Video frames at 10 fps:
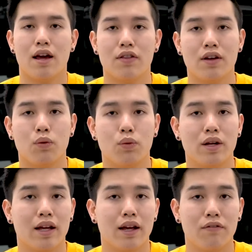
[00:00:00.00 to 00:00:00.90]
And then
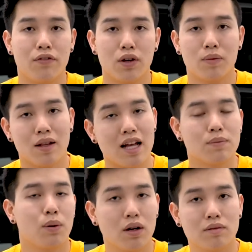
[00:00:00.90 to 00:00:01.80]
we can film the
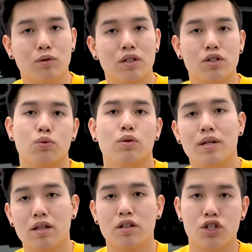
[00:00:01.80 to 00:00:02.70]
last part, which will
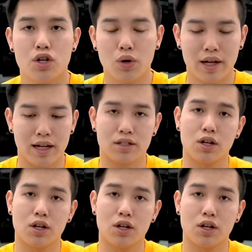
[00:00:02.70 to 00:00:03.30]
be the showcase.